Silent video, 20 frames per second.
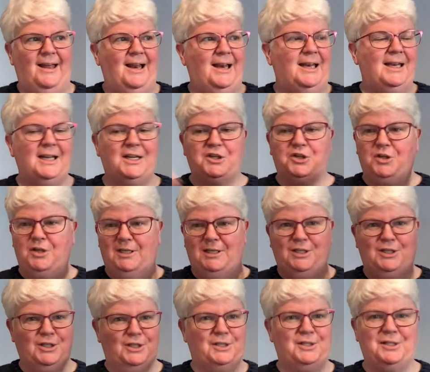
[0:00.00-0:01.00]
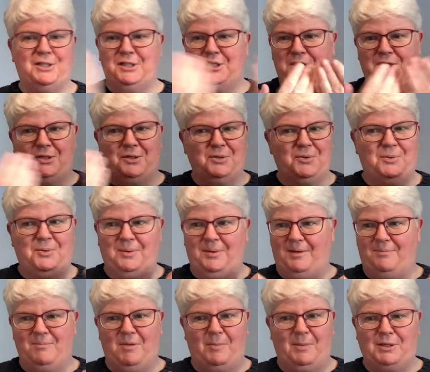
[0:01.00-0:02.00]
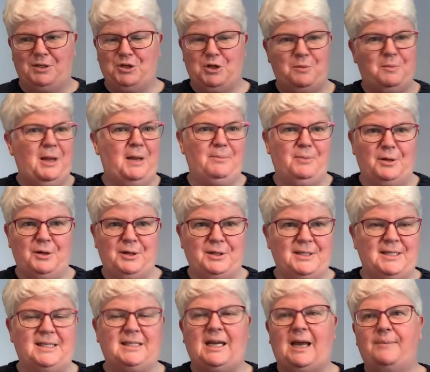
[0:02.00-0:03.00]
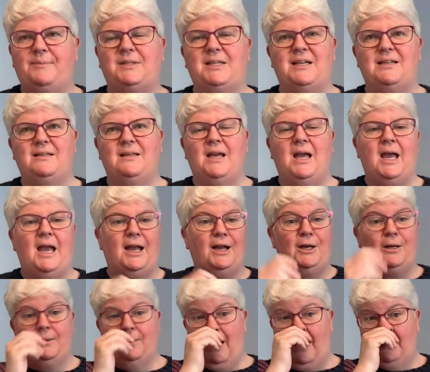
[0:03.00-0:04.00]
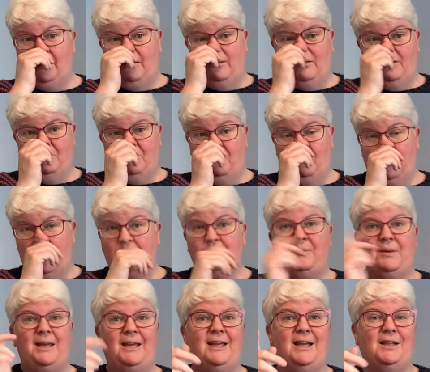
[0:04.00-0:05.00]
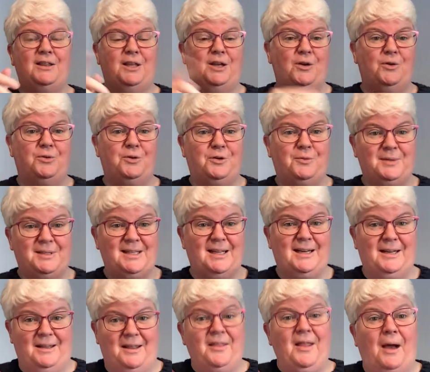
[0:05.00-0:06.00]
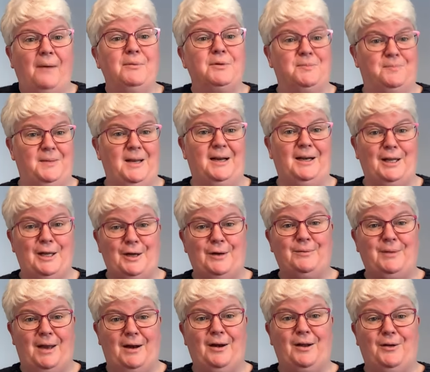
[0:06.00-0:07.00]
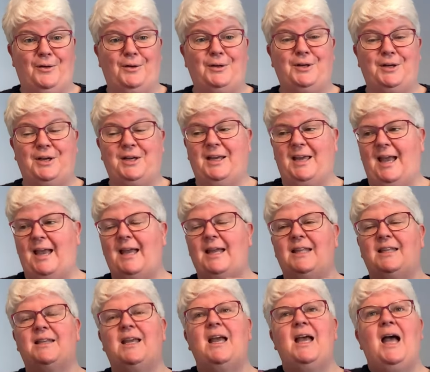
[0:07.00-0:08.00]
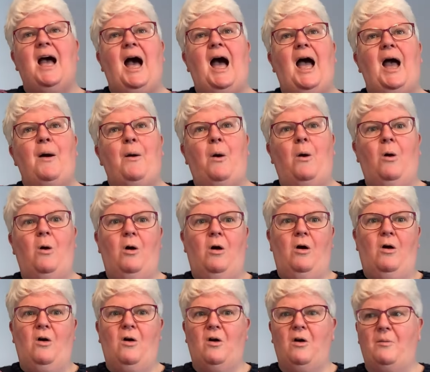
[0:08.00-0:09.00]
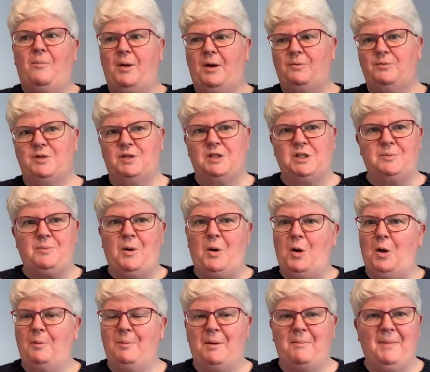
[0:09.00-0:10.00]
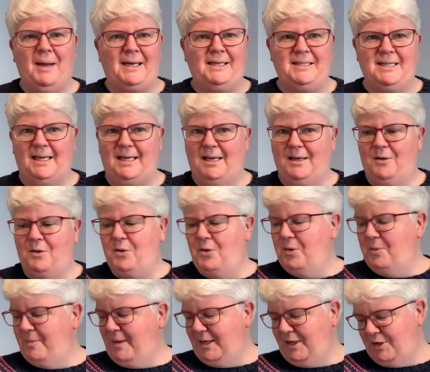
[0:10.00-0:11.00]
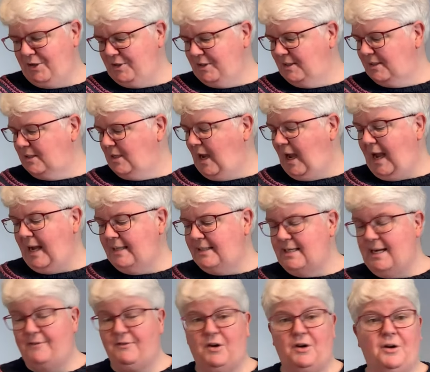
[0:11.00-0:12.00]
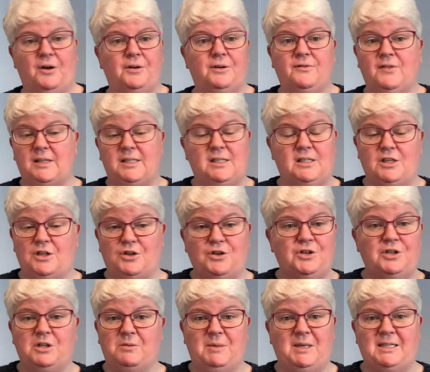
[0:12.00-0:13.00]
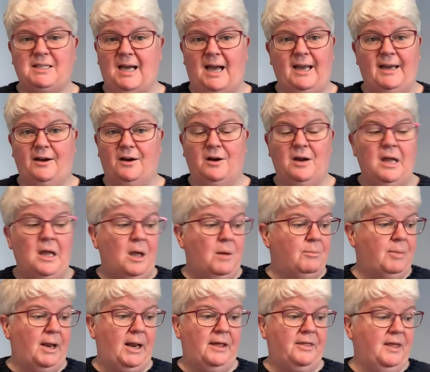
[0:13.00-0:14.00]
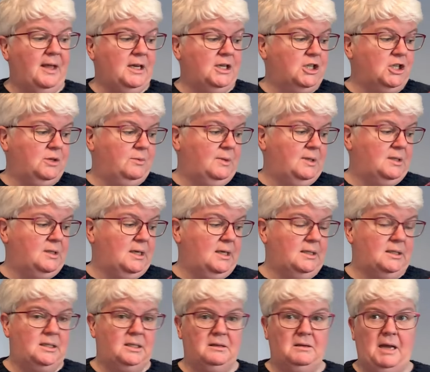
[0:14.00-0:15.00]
literally just, you know, maybe two people could have stepped in. And when me and the owner was in it, that was nearly all you could get in. Oh, but it was small but mighty. Oh my goodness. Now, I'd never heard of this. This is a new to me dyer, but I think she was at,